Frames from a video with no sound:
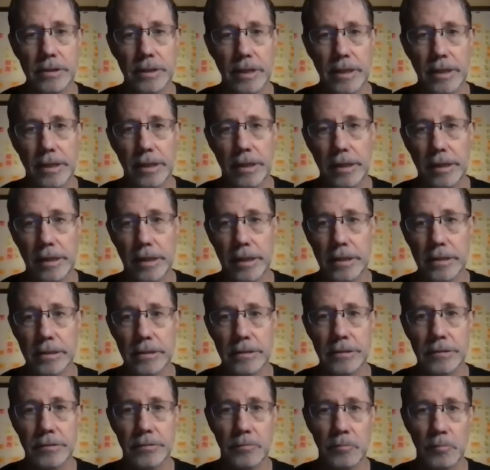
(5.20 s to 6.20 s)

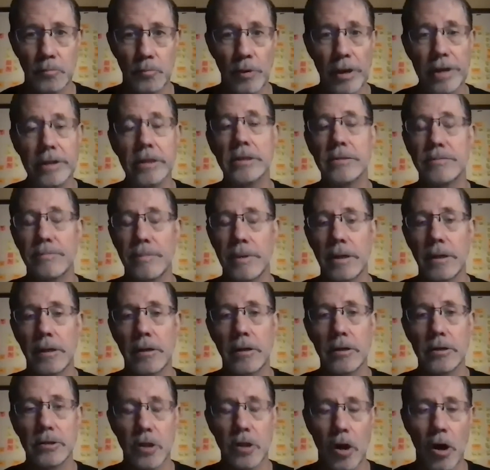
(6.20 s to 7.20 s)
is Rex
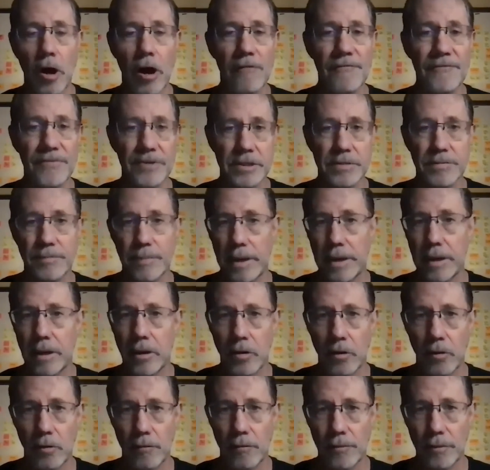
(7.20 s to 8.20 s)
Miller's office
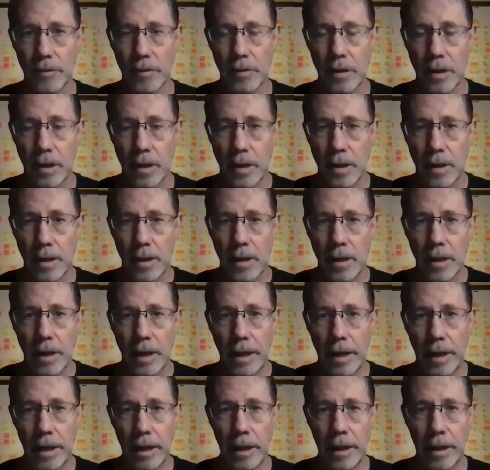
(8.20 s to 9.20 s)
makeover,
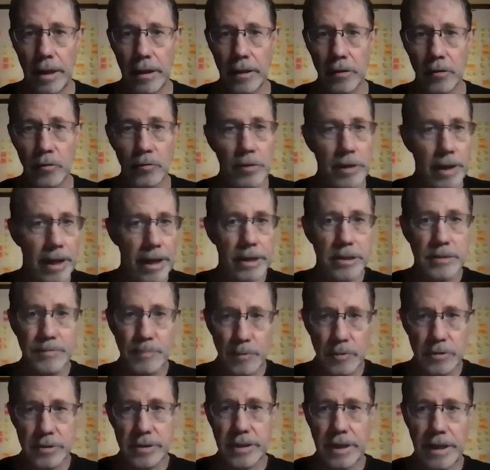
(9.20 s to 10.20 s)
and Luke
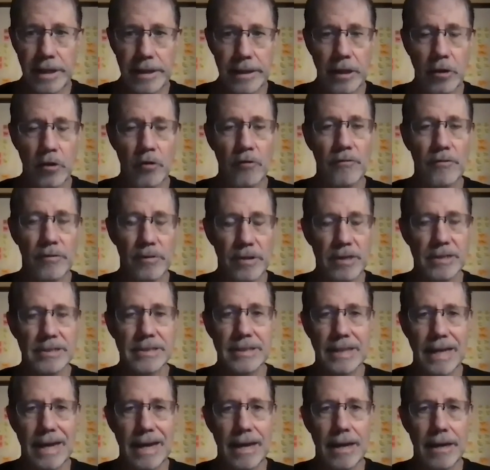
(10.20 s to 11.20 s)
Asper standing over the
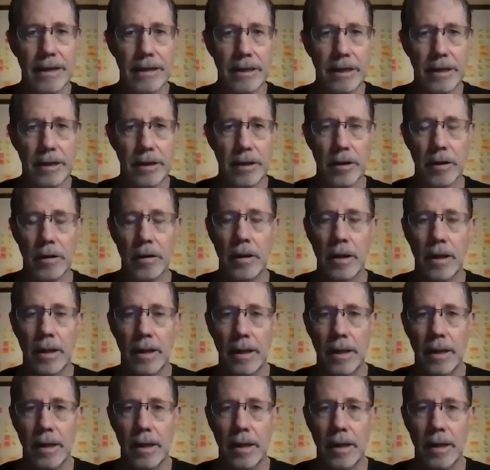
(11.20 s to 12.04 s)
side here.